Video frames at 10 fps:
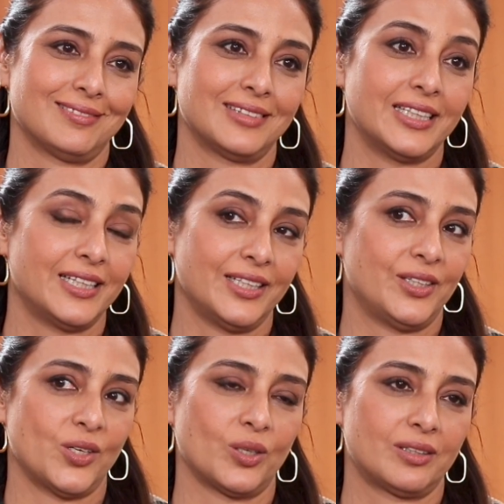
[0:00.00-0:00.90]
They did
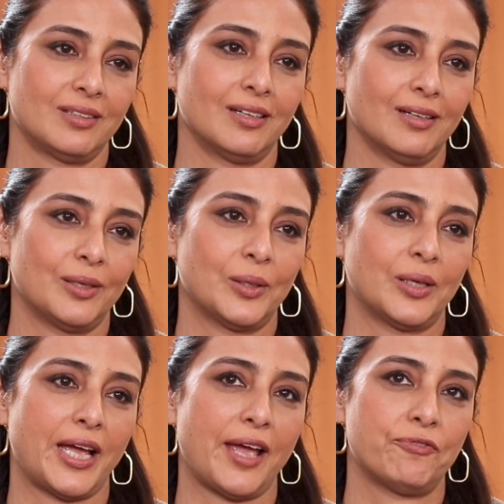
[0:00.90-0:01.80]
not.
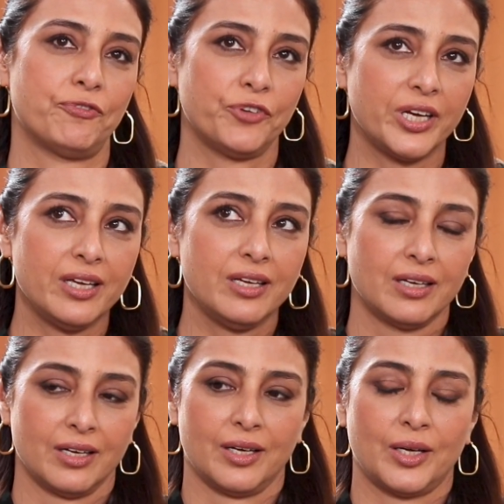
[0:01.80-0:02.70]
Every,
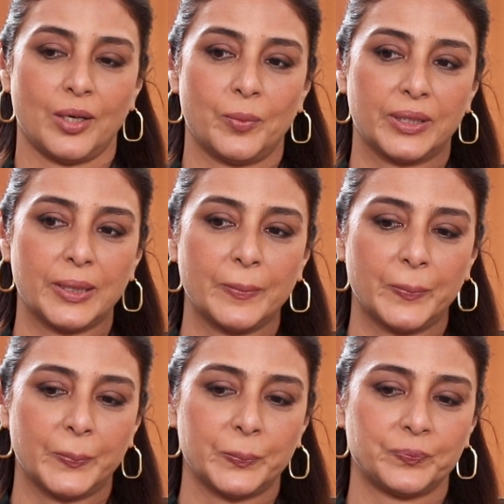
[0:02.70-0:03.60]
matlab,
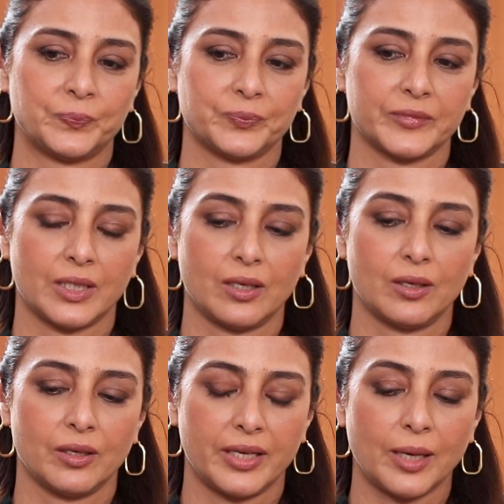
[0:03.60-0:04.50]

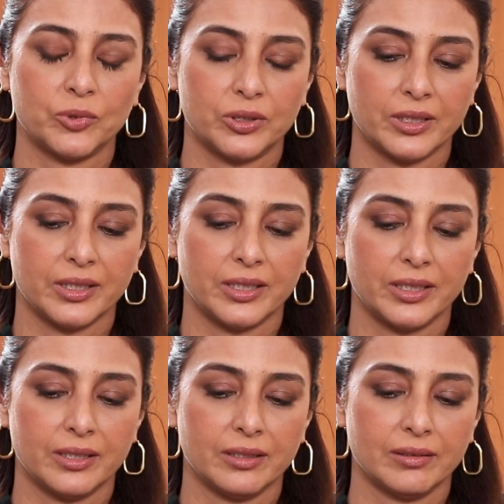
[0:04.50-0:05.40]
kya bolte
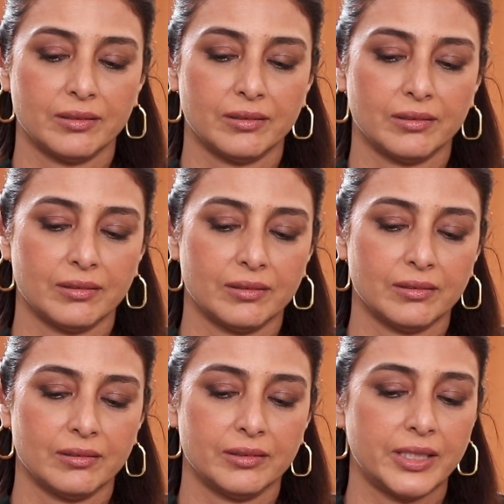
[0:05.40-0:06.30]
hai?
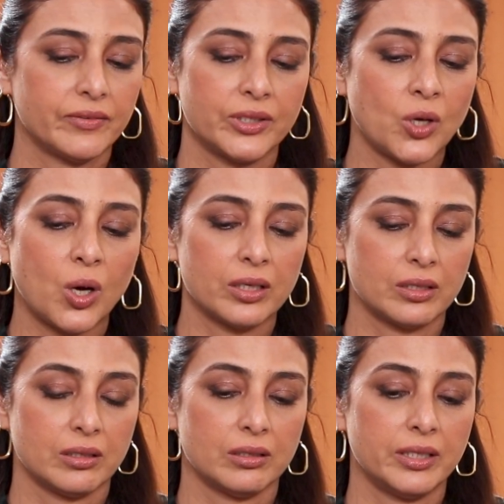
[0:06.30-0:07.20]
They were not,
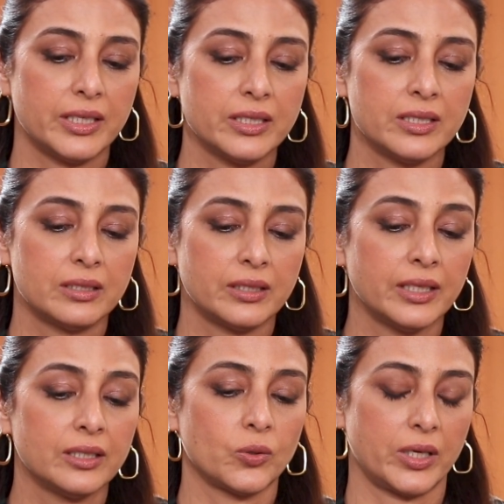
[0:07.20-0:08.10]
they didn't
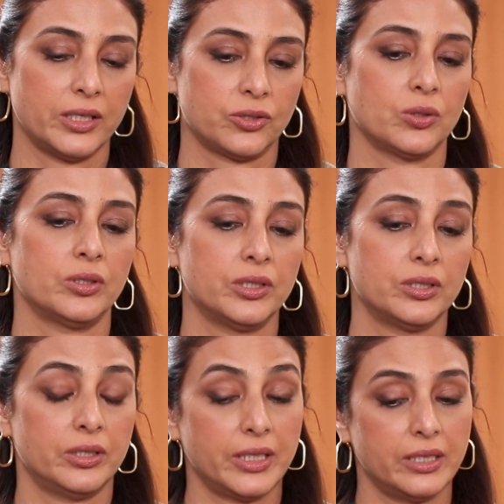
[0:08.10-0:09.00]
think twice, or
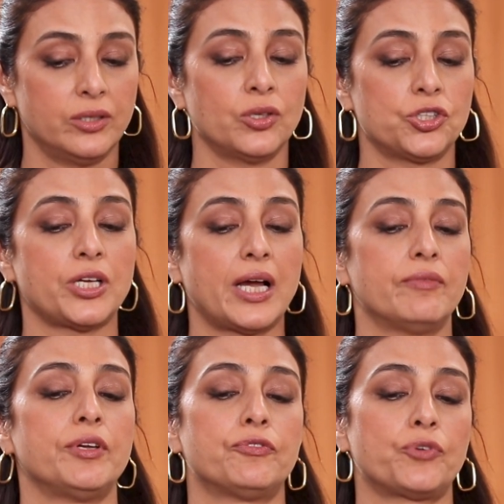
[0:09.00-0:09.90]
they did not shy
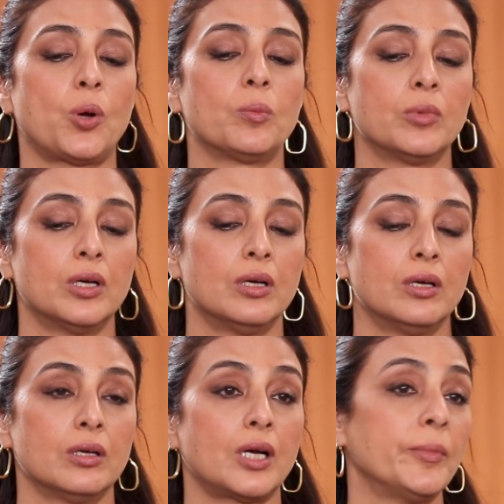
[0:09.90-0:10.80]
away from
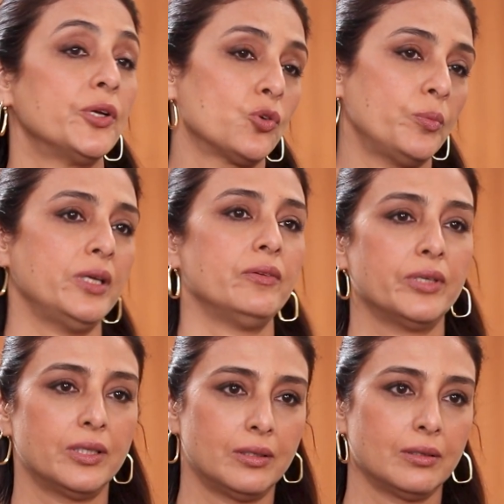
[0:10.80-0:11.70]
coming to me
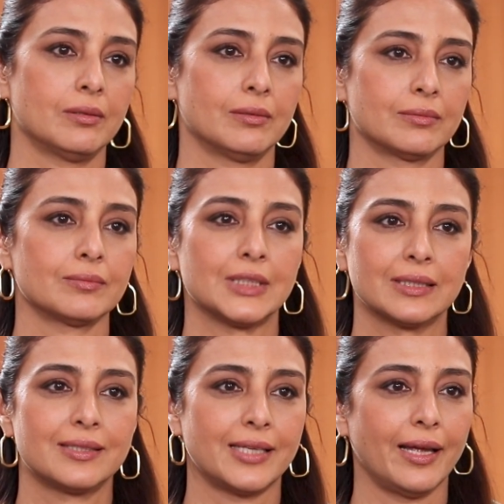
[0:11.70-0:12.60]
with,
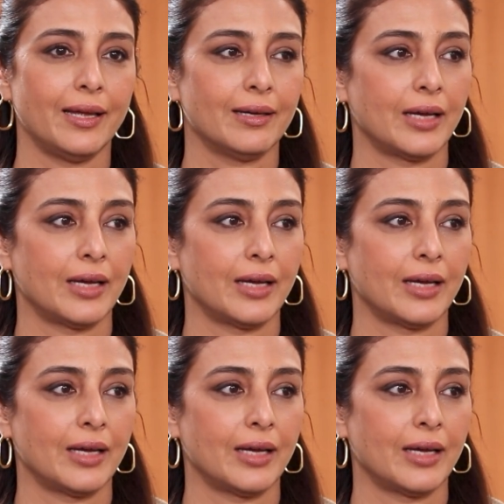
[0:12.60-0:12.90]
say,